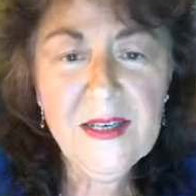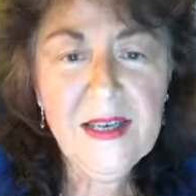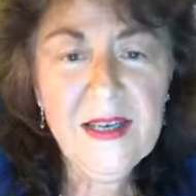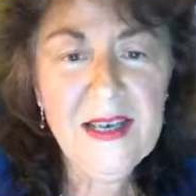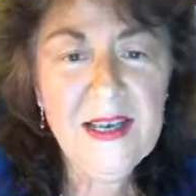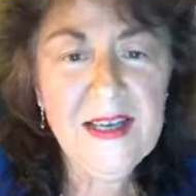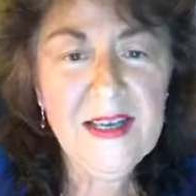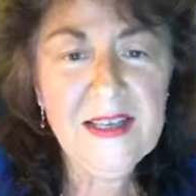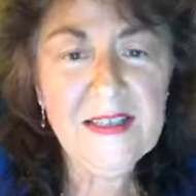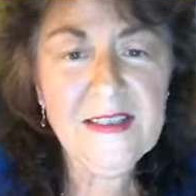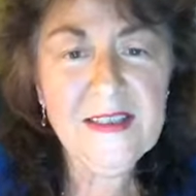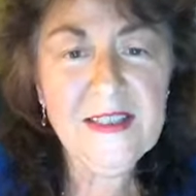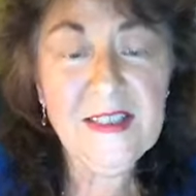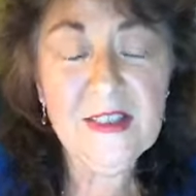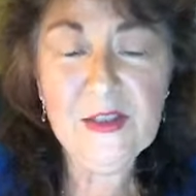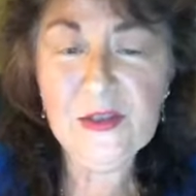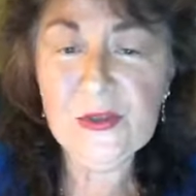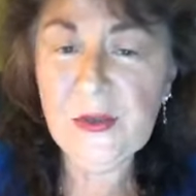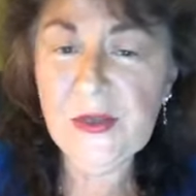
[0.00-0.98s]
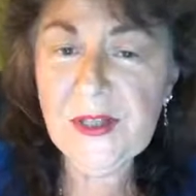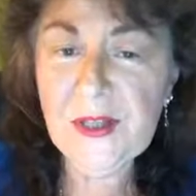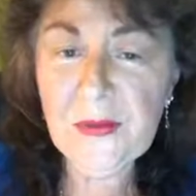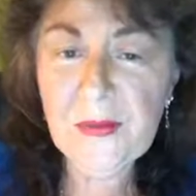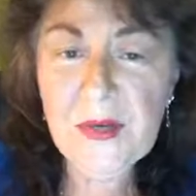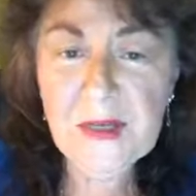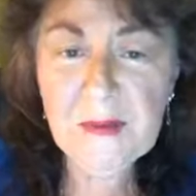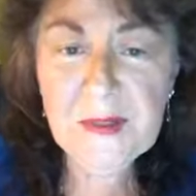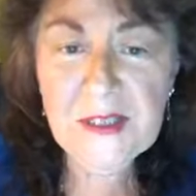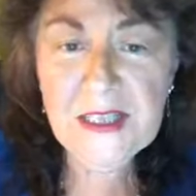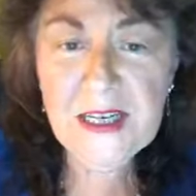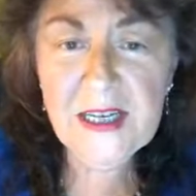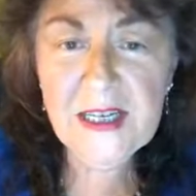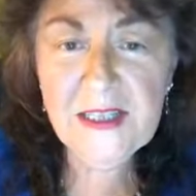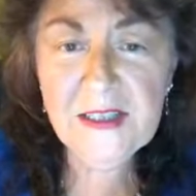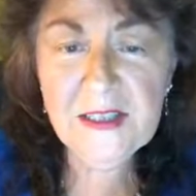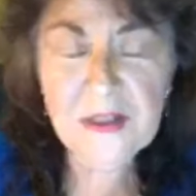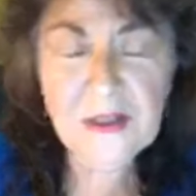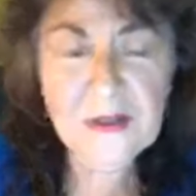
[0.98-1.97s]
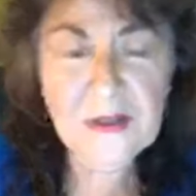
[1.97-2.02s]
and enjoy the
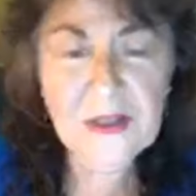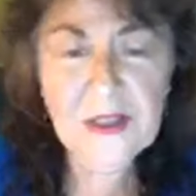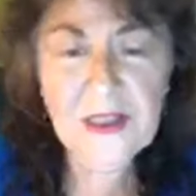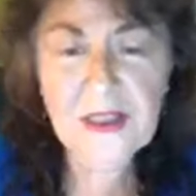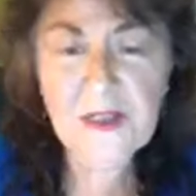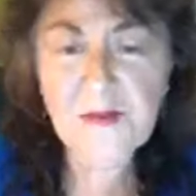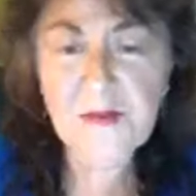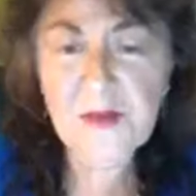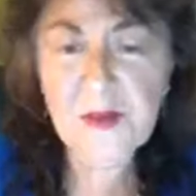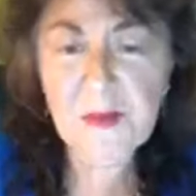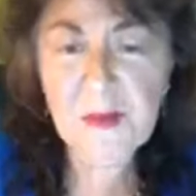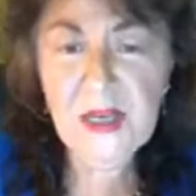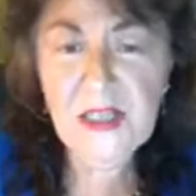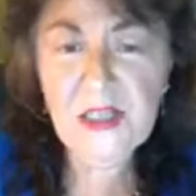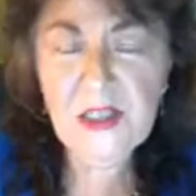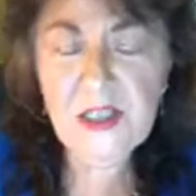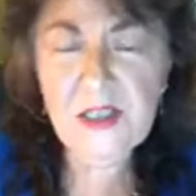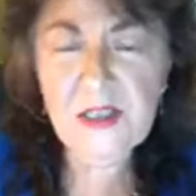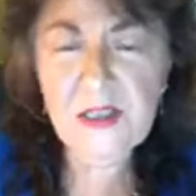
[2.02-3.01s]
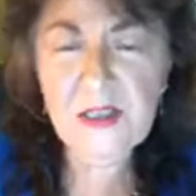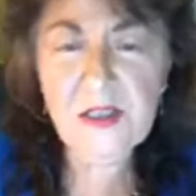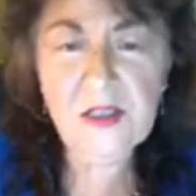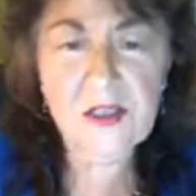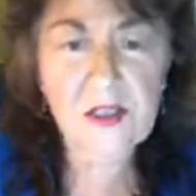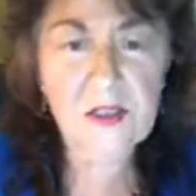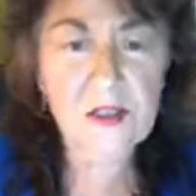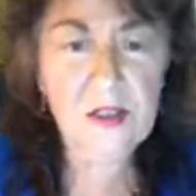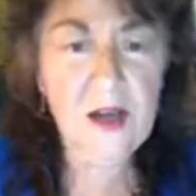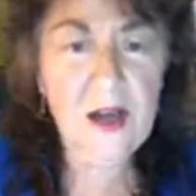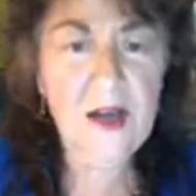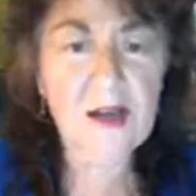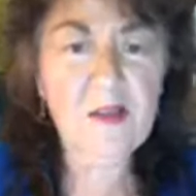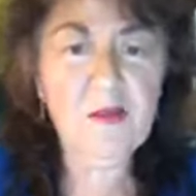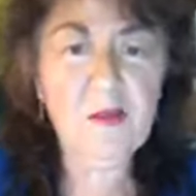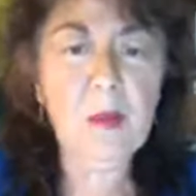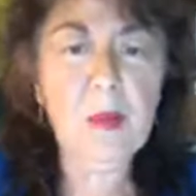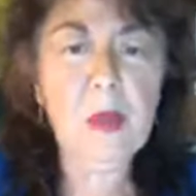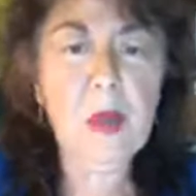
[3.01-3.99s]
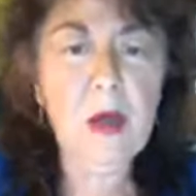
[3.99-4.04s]
website, enjoy the information. There's a lot
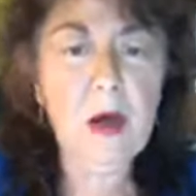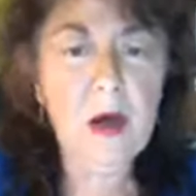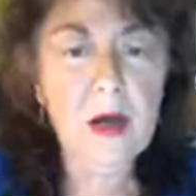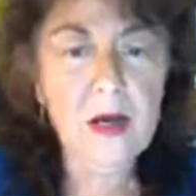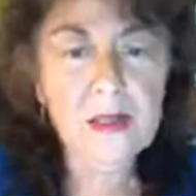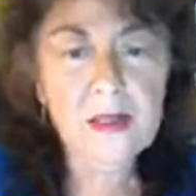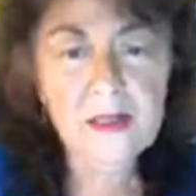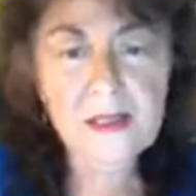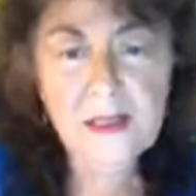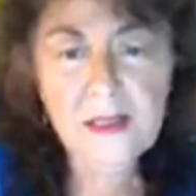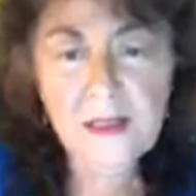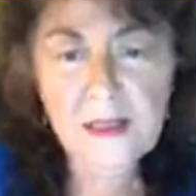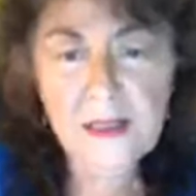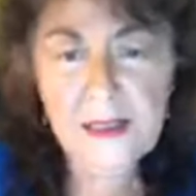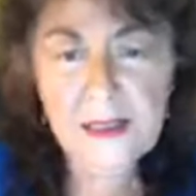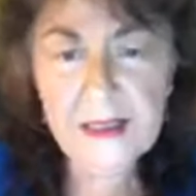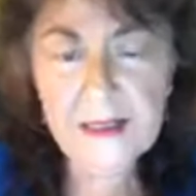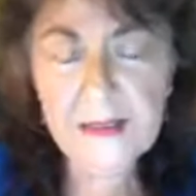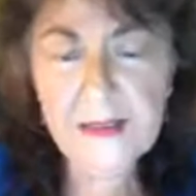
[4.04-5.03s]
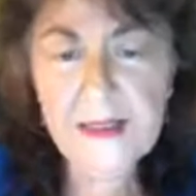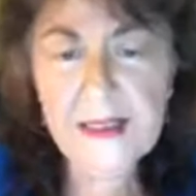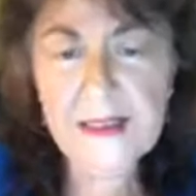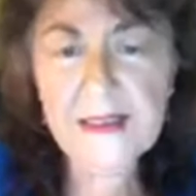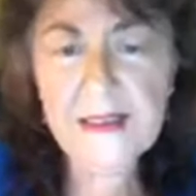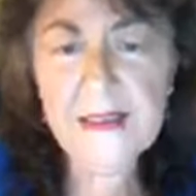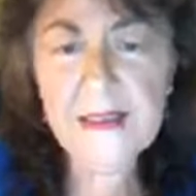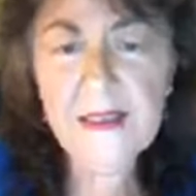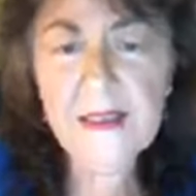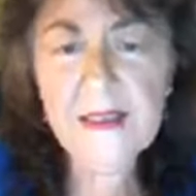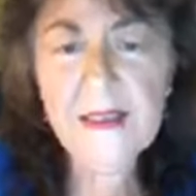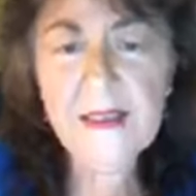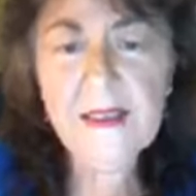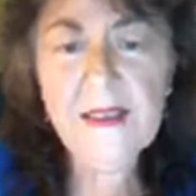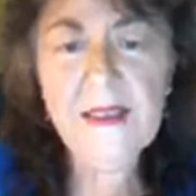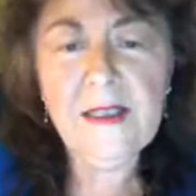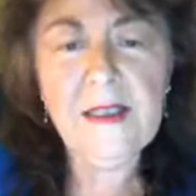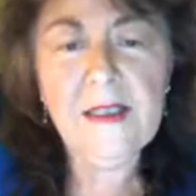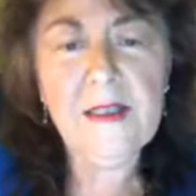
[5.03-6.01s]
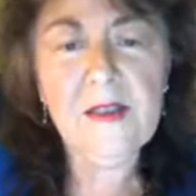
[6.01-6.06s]
of blogs in there that
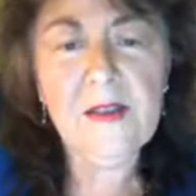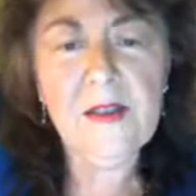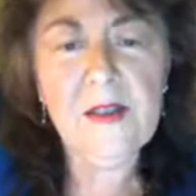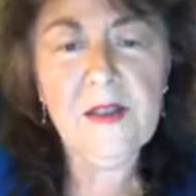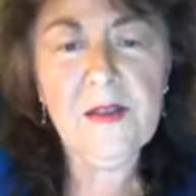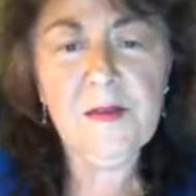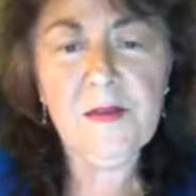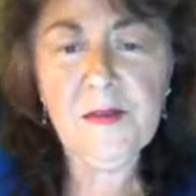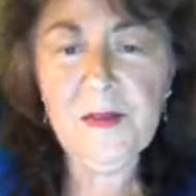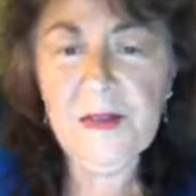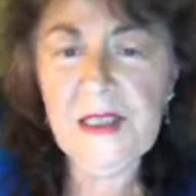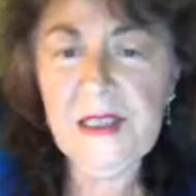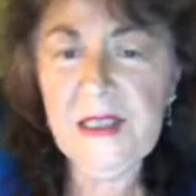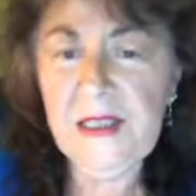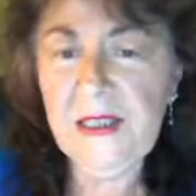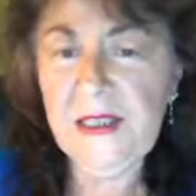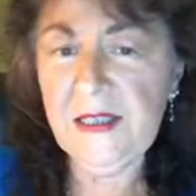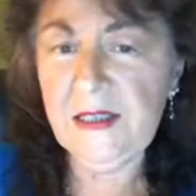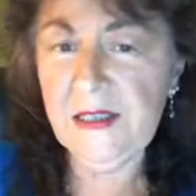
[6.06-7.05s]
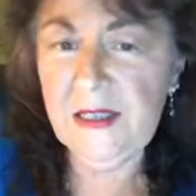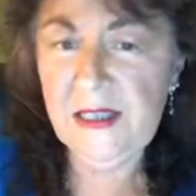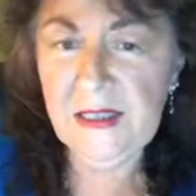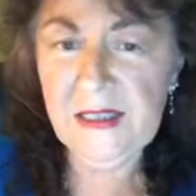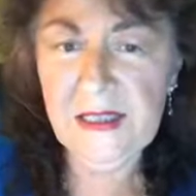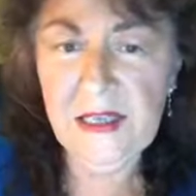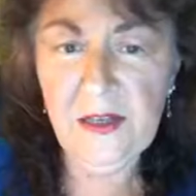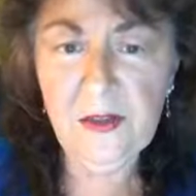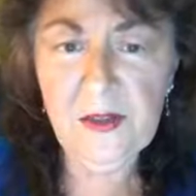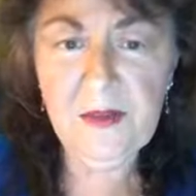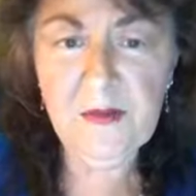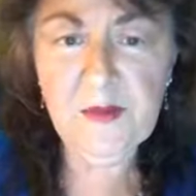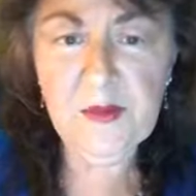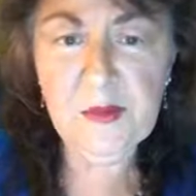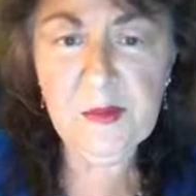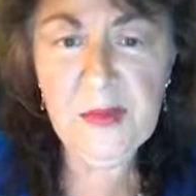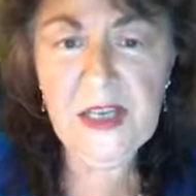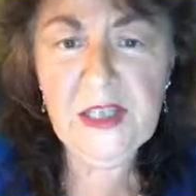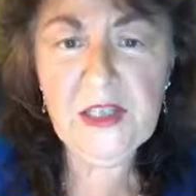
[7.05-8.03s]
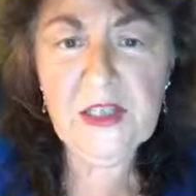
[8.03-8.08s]
are free and detailed
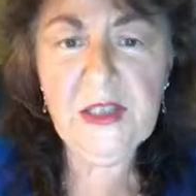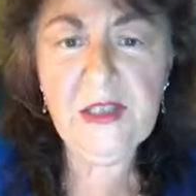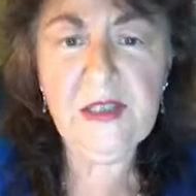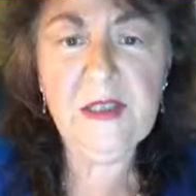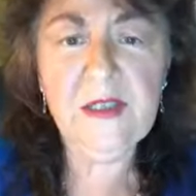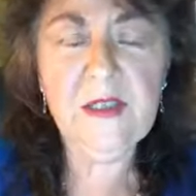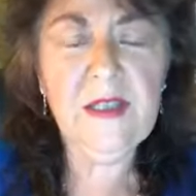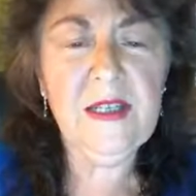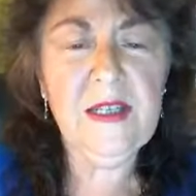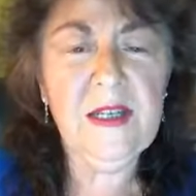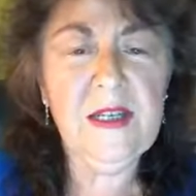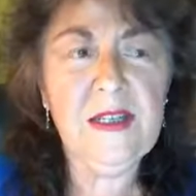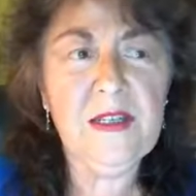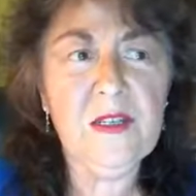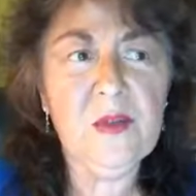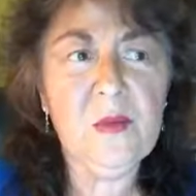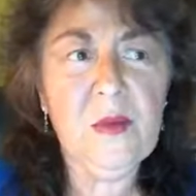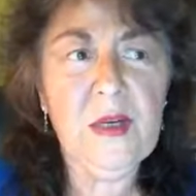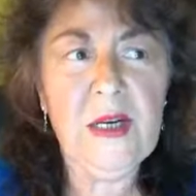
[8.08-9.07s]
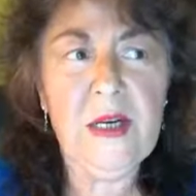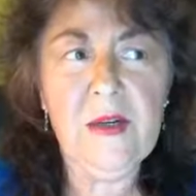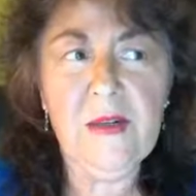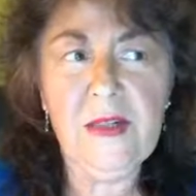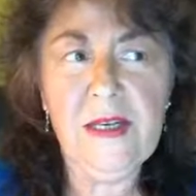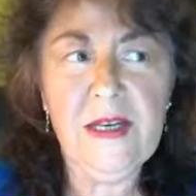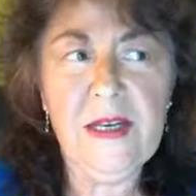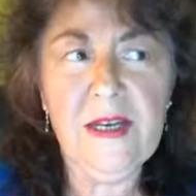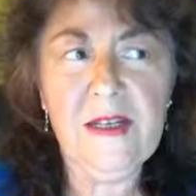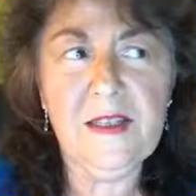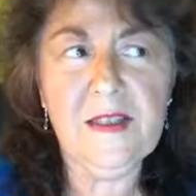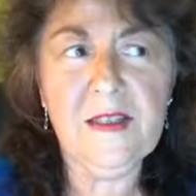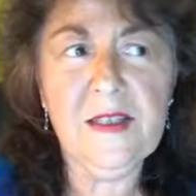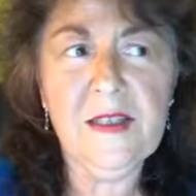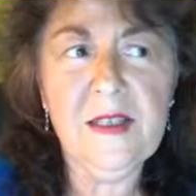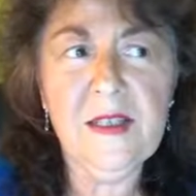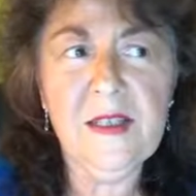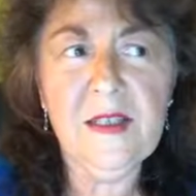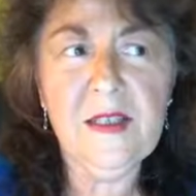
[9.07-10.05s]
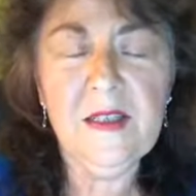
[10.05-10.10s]
information, as well as
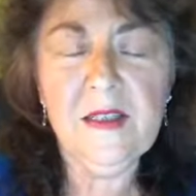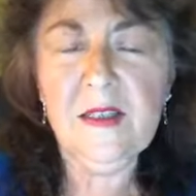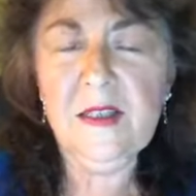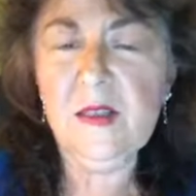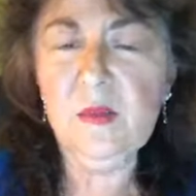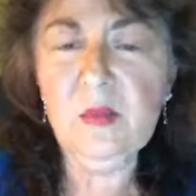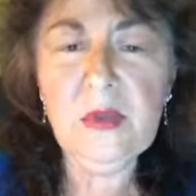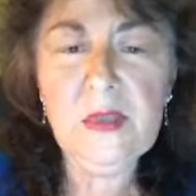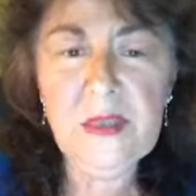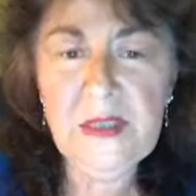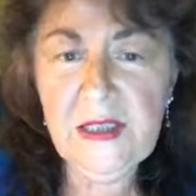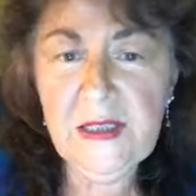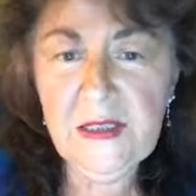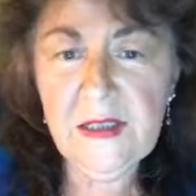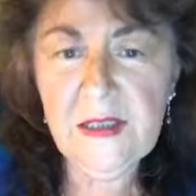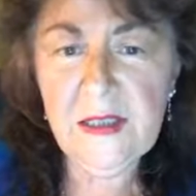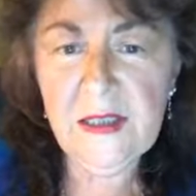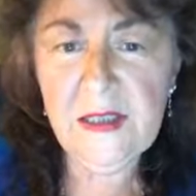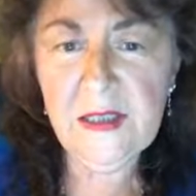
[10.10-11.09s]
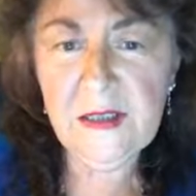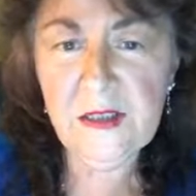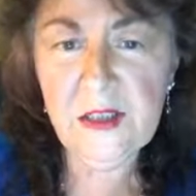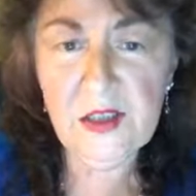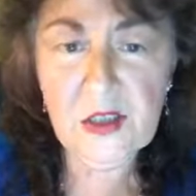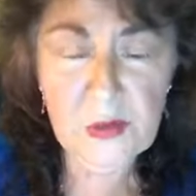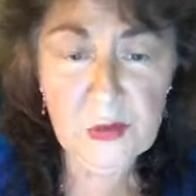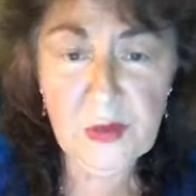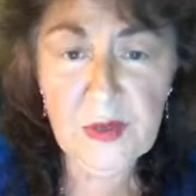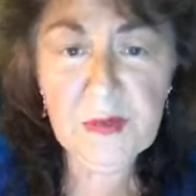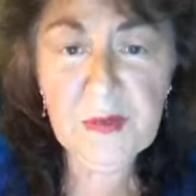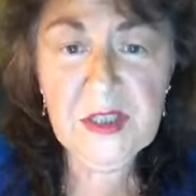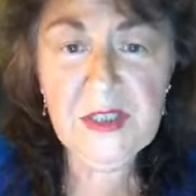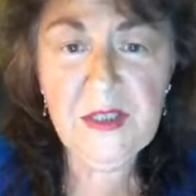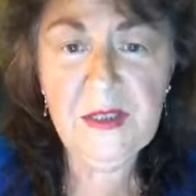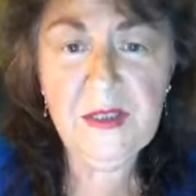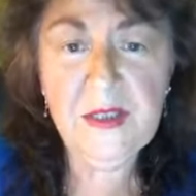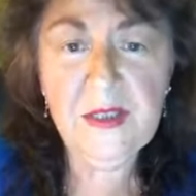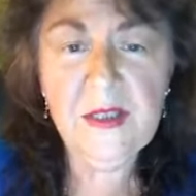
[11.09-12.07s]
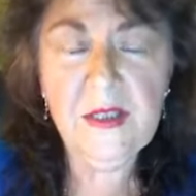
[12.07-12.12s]
complete
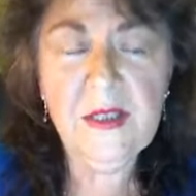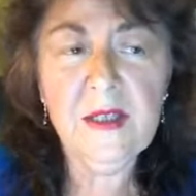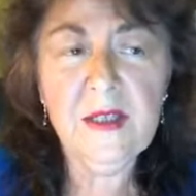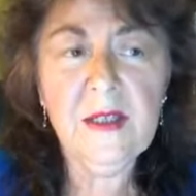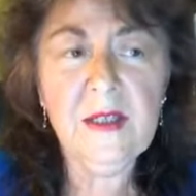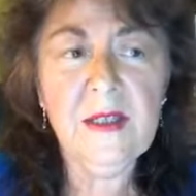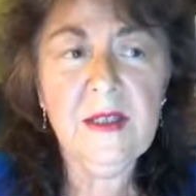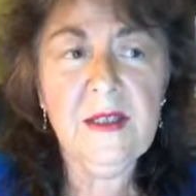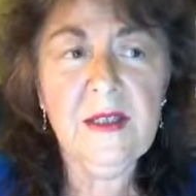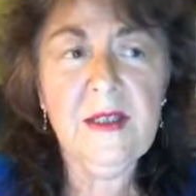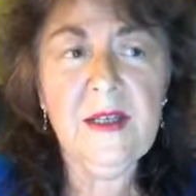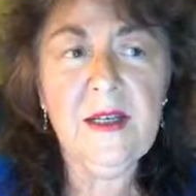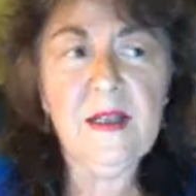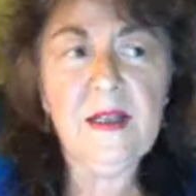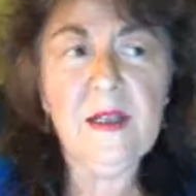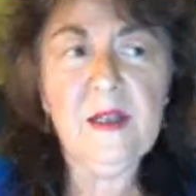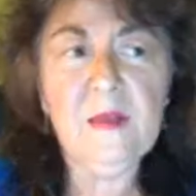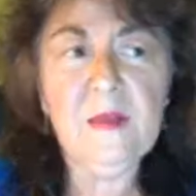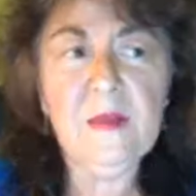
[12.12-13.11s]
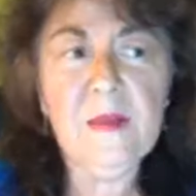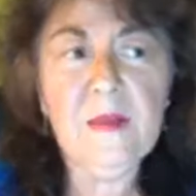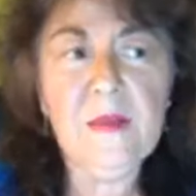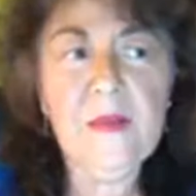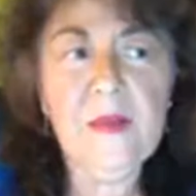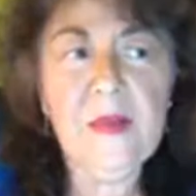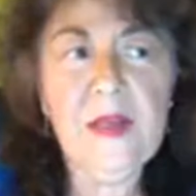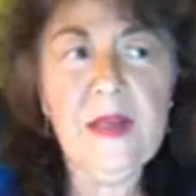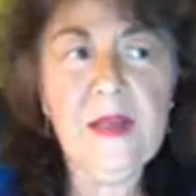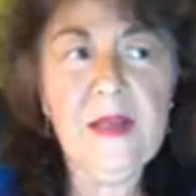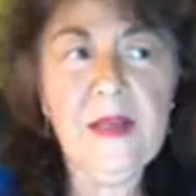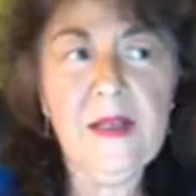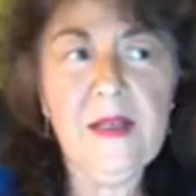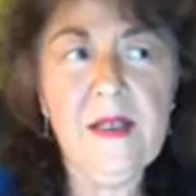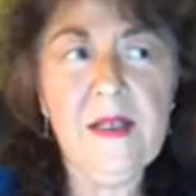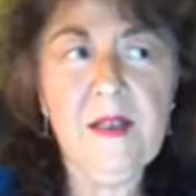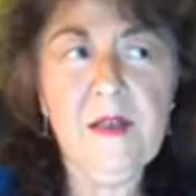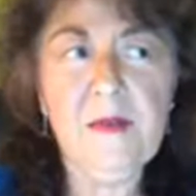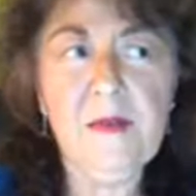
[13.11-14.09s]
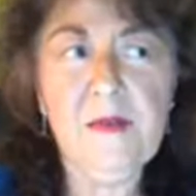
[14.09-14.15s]
description
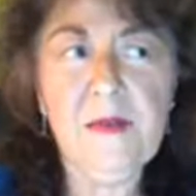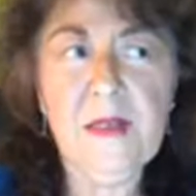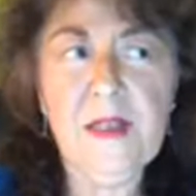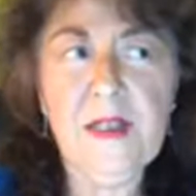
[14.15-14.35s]
of